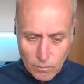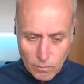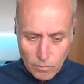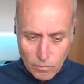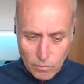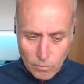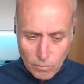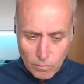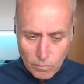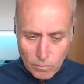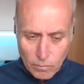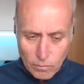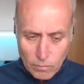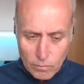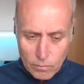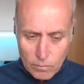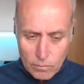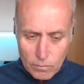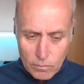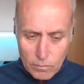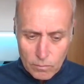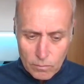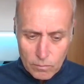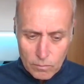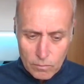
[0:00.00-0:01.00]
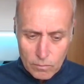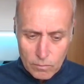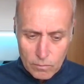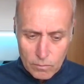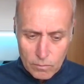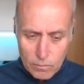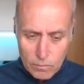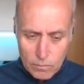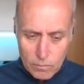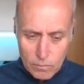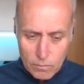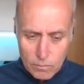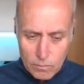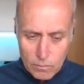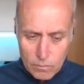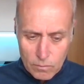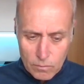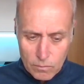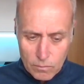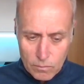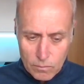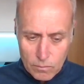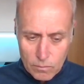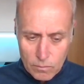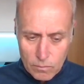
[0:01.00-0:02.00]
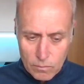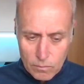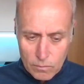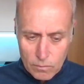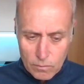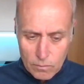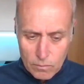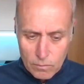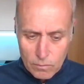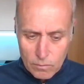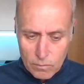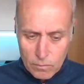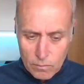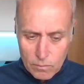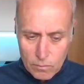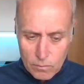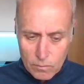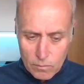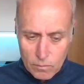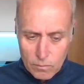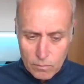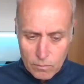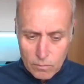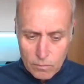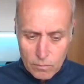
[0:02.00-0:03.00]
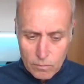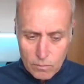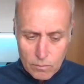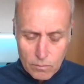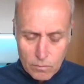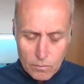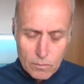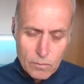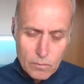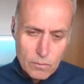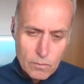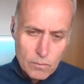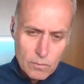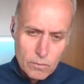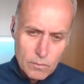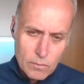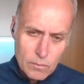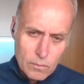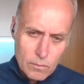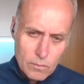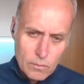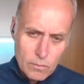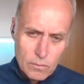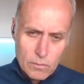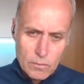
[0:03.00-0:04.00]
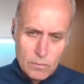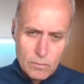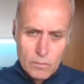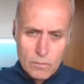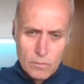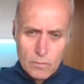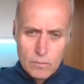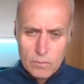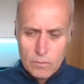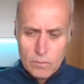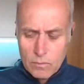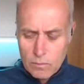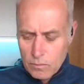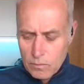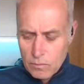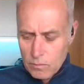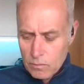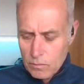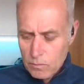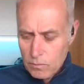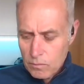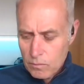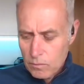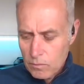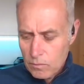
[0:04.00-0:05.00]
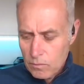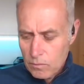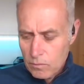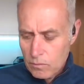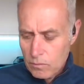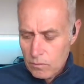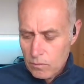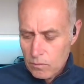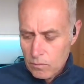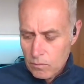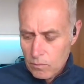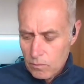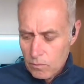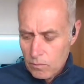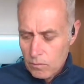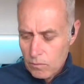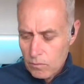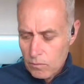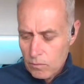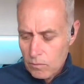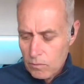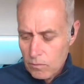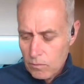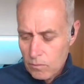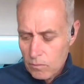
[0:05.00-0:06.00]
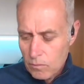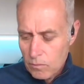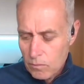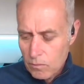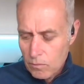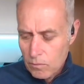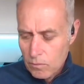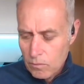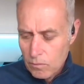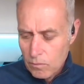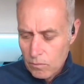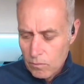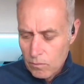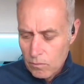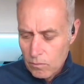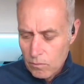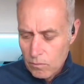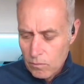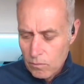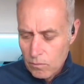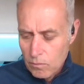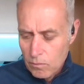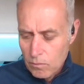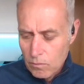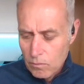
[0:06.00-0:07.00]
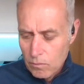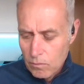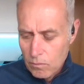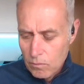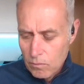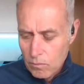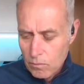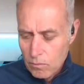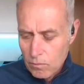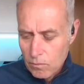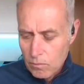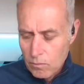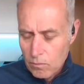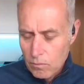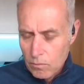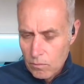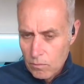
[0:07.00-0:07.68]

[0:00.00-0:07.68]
The person shown says nothing.